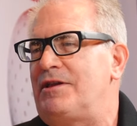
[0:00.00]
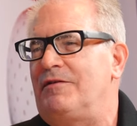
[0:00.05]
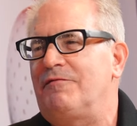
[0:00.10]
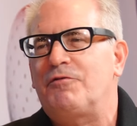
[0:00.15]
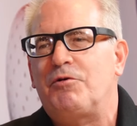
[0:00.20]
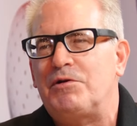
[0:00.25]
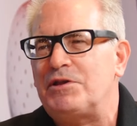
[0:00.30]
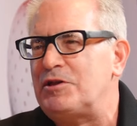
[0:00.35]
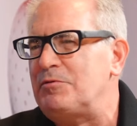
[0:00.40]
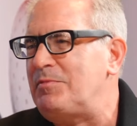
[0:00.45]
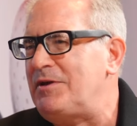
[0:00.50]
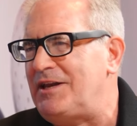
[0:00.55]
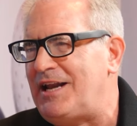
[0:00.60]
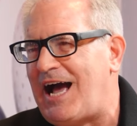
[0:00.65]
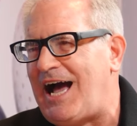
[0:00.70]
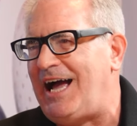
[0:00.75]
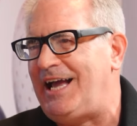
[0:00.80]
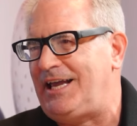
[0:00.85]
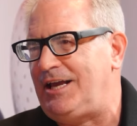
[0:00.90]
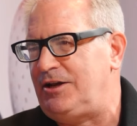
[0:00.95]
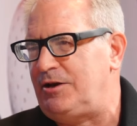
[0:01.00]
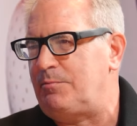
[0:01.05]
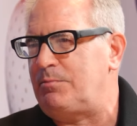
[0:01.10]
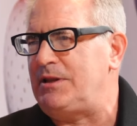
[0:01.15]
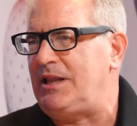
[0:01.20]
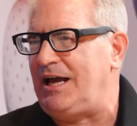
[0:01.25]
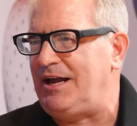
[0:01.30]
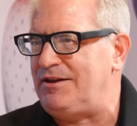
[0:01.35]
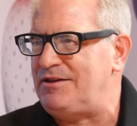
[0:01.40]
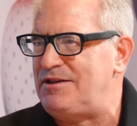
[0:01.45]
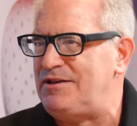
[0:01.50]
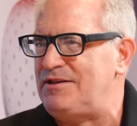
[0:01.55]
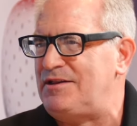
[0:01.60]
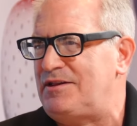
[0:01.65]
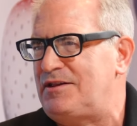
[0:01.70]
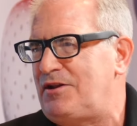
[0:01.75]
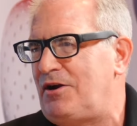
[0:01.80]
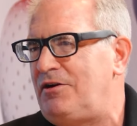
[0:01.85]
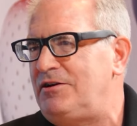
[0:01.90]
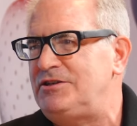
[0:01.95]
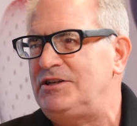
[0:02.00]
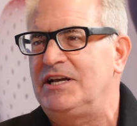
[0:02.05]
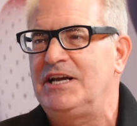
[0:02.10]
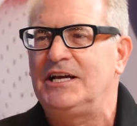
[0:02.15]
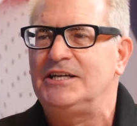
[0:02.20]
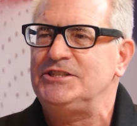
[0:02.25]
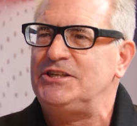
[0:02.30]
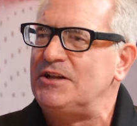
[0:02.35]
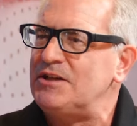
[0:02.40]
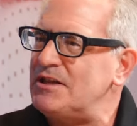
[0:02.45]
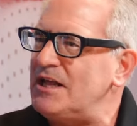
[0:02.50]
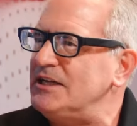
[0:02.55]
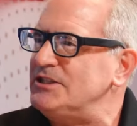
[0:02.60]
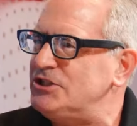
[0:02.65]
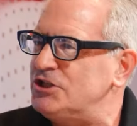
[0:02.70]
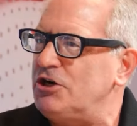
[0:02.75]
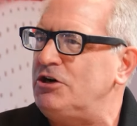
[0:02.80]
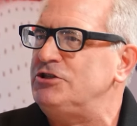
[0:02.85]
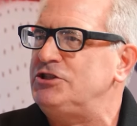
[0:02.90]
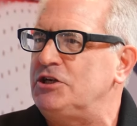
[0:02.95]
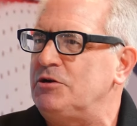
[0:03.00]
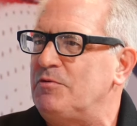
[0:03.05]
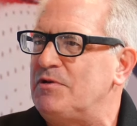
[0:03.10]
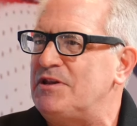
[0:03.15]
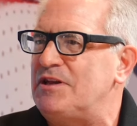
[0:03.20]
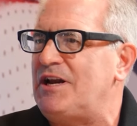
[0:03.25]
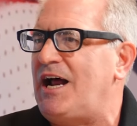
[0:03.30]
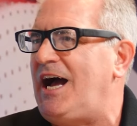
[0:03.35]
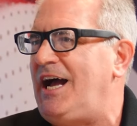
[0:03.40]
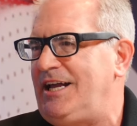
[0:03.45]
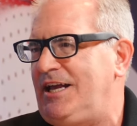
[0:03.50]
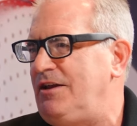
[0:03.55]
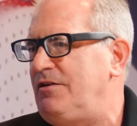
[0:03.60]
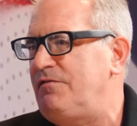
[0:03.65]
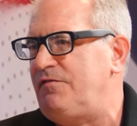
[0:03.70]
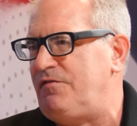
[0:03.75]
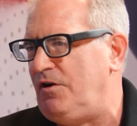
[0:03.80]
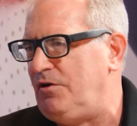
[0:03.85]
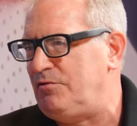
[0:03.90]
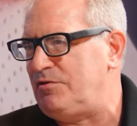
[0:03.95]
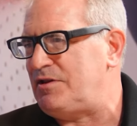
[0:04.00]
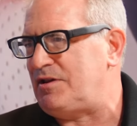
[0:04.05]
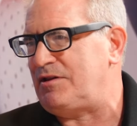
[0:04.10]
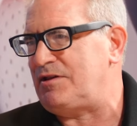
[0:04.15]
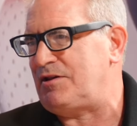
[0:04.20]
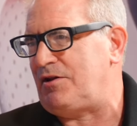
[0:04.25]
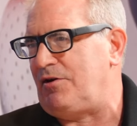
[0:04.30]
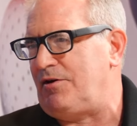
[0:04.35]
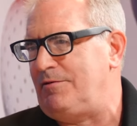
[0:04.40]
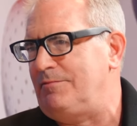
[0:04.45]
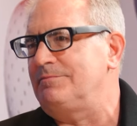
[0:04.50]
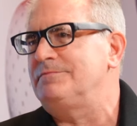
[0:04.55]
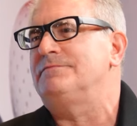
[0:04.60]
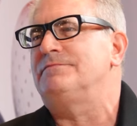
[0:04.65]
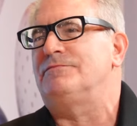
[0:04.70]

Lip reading: And of course, they'll be in high-end appliances to start, just like charging was in high-end phones to start.